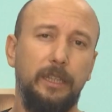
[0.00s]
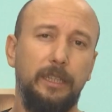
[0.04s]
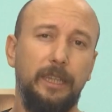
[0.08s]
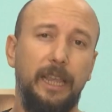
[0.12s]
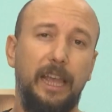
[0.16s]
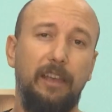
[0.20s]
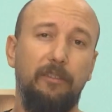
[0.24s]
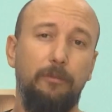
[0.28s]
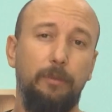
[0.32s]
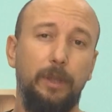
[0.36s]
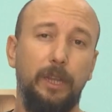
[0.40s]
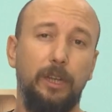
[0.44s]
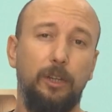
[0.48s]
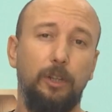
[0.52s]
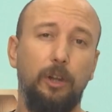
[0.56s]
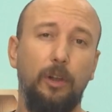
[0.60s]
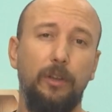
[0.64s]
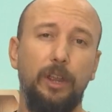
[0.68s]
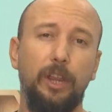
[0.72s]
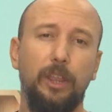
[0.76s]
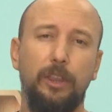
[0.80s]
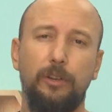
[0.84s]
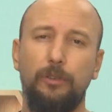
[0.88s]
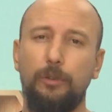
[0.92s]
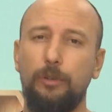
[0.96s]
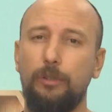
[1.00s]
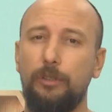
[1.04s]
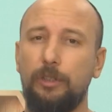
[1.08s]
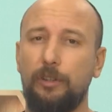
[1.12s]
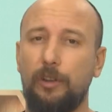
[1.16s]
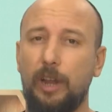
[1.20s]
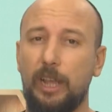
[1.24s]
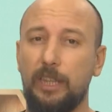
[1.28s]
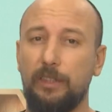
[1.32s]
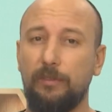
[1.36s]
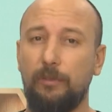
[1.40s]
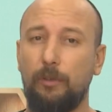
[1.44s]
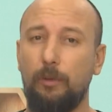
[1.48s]
have been going through
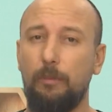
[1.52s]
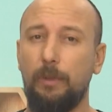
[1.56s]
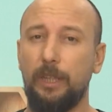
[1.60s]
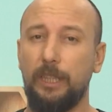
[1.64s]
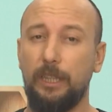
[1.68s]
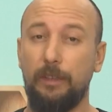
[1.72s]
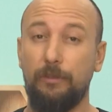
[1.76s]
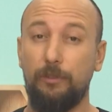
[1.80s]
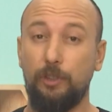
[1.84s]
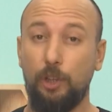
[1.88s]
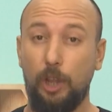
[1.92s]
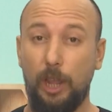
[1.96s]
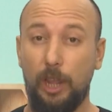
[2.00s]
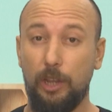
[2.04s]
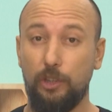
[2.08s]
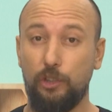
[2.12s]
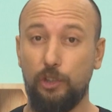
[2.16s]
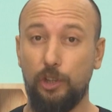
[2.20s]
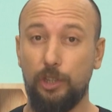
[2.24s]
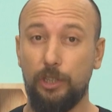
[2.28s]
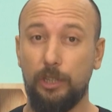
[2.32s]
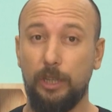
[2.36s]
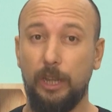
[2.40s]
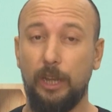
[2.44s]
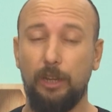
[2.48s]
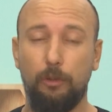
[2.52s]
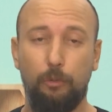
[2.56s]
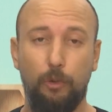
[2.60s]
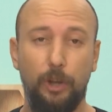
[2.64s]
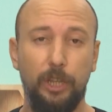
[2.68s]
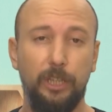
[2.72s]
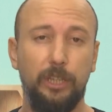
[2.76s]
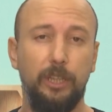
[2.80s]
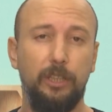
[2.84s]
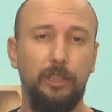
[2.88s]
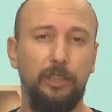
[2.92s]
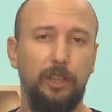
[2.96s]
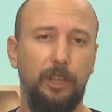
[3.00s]
transformative changes in
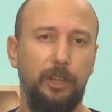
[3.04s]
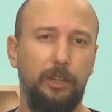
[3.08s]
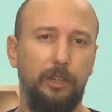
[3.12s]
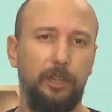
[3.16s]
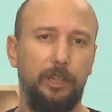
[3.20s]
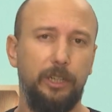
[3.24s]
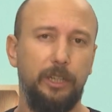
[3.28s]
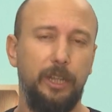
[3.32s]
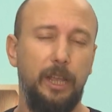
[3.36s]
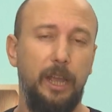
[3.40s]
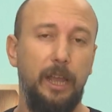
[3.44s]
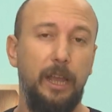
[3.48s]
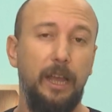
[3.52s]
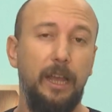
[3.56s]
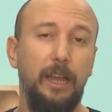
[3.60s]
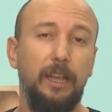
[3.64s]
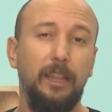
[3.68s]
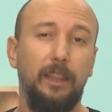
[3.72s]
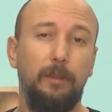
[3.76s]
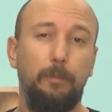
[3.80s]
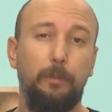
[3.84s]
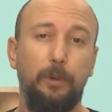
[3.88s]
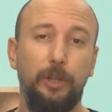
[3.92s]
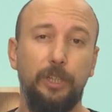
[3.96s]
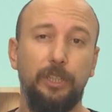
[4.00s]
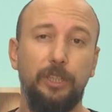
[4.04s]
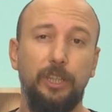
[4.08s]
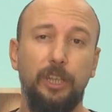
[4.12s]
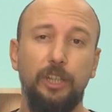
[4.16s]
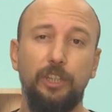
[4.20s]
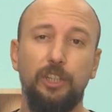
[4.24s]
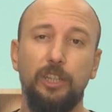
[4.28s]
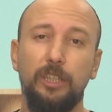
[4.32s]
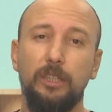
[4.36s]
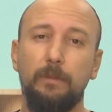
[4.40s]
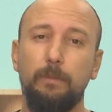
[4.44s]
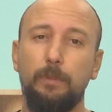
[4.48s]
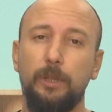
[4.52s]
recent years, the
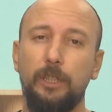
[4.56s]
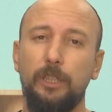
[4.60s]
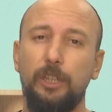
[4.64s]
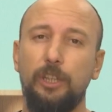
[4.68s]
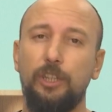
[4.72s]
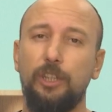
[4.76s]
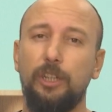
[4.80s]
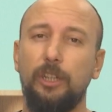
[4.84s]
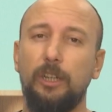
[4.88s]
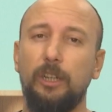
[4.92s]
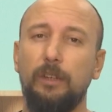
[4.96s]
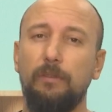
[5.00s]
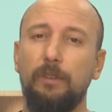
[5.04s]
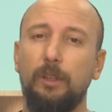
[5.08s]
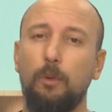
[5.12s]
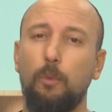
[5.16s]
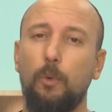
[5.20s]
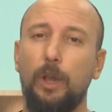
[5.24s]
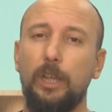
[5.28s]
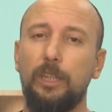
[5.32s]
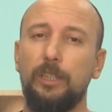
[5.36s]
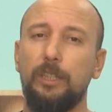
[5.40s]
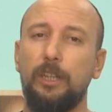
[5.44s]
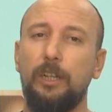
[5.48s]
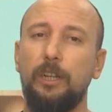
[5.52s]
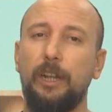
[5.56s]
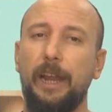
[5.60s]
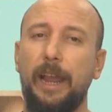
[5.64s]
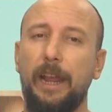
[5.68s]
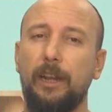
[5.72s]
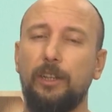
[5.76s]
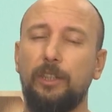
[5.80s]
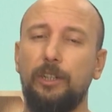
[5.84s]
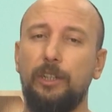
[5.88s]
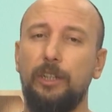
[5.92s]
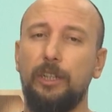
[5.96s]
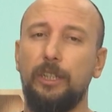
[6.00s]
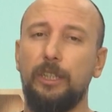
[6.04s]
prestigious position of the Western
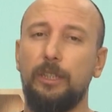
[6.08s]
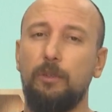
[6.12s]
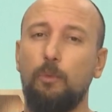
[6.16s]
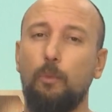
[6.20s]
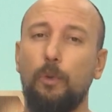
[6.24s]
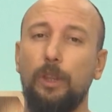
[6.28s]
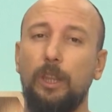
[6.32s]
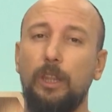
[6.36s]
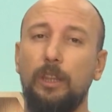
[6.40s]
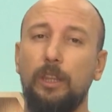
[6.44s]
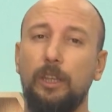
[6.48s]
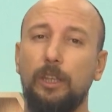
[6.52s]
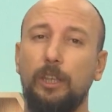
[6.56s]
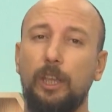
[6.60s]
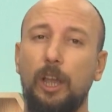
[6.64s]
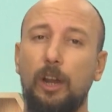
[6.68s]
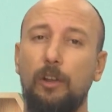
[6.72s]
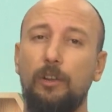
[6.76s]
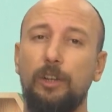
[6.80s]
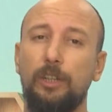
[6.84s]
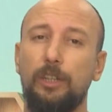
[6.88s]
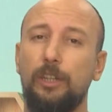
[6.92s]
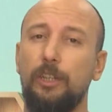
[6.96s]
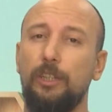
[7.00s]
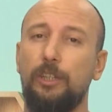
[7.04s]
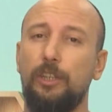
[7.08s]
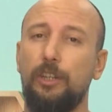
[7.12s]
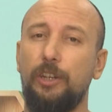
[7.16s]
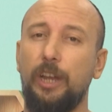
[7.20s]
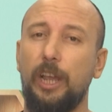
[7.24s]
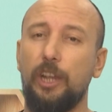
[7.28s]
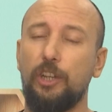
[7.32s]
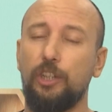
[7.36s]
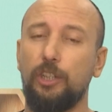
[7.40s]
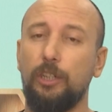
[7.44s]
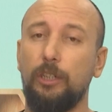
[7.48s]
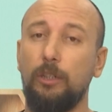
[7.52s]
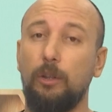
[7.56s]
actors within the current
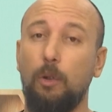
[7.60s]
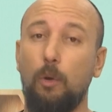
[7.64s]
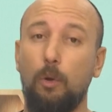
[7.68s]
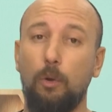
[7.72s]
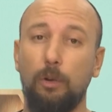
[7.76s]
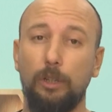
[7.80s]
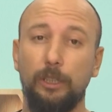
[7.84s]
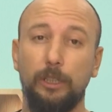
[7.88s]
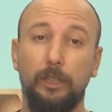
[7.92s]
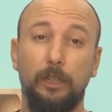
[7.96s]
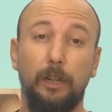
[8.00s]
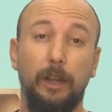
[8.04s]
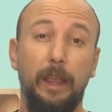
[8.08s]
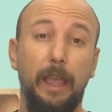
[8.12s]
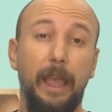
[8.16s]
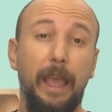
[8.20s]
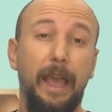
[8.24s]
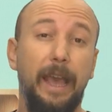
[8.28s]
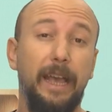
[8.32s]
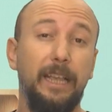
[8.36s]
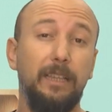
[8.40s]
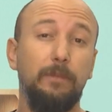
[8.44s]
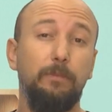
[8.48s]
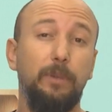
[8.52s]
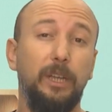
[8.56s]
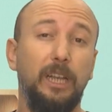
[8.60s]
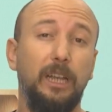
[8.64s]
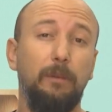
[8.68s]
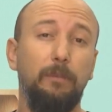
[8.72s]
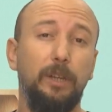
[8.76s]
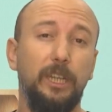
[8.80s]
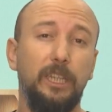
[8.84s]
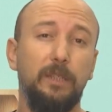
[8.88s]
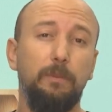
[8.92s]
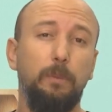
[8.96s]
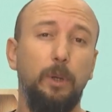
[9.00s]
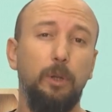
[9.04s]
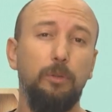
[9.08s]
international order has become
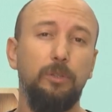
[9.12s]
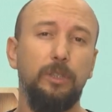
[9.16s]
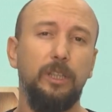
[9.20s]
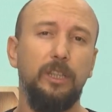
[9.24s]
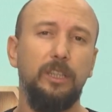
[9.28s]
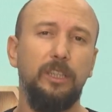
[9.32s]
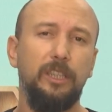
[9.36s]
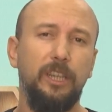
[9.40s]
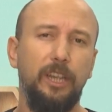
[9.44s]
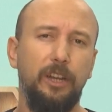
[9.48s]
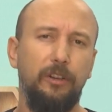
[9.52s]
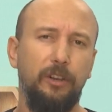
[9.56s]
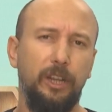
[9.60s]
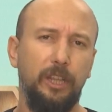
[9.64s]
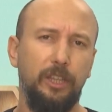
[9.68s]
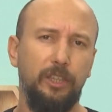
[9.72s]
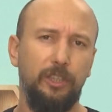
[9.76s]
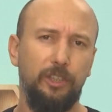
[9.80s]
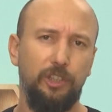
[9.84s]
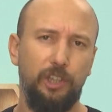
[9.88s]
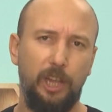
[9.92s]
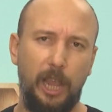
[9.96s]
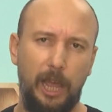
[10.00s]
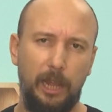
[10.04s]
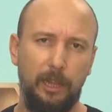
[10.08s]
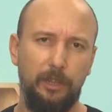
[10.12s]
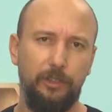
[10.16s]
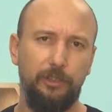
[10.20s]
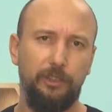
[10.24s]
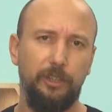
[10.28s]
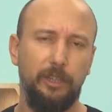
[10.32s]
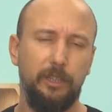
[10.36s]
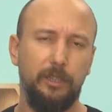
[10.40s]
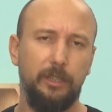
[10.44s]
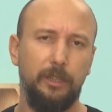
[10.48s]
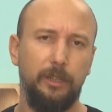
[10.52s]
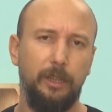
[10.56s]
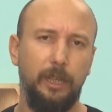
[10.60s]
exposed to serious
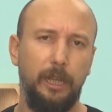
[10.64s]
challenges.